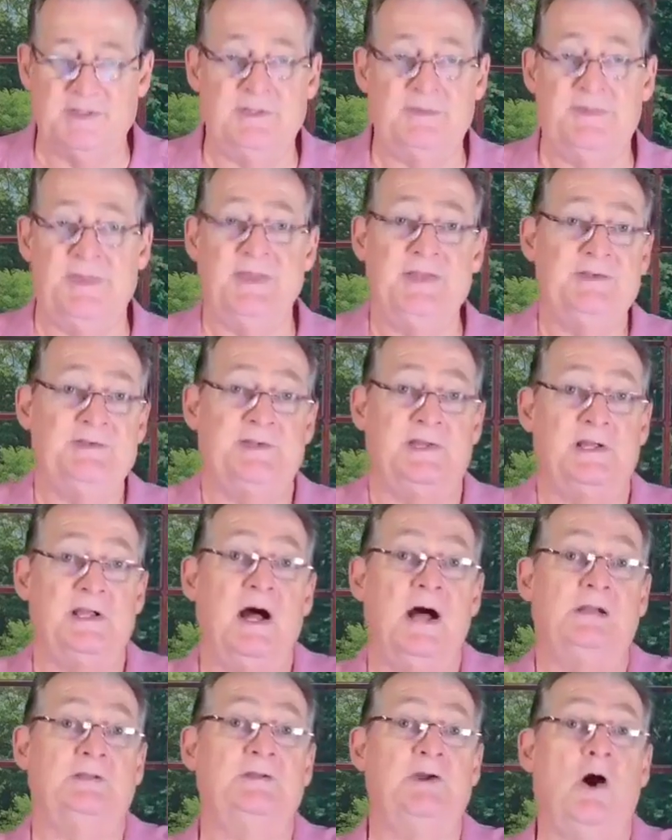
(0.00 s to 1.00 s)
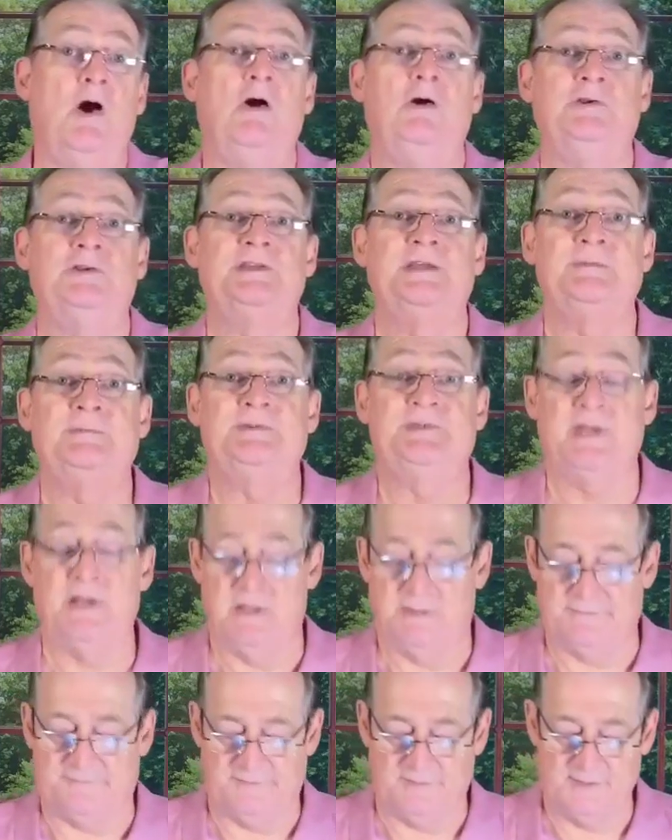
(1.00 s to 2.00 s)
things that God calls
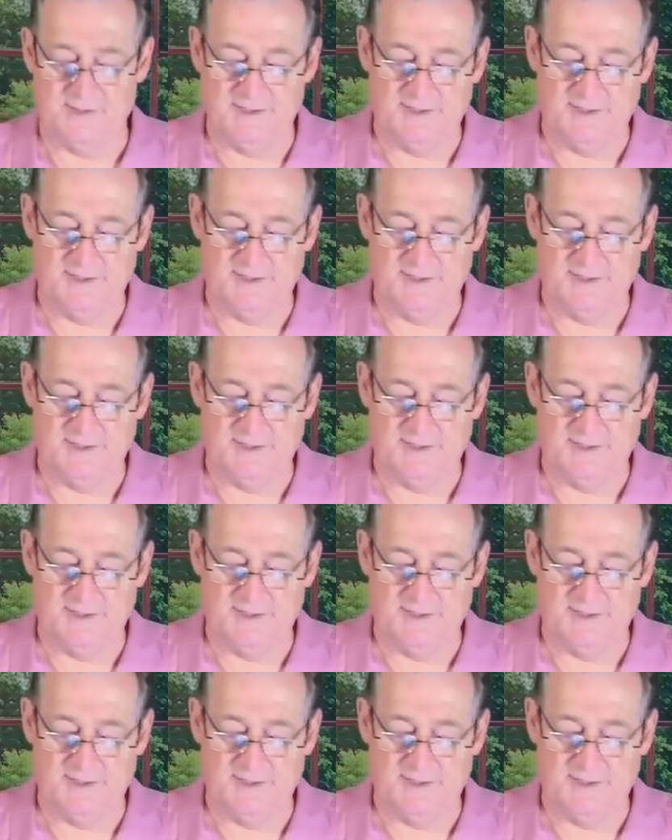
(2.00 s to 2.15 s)
himself.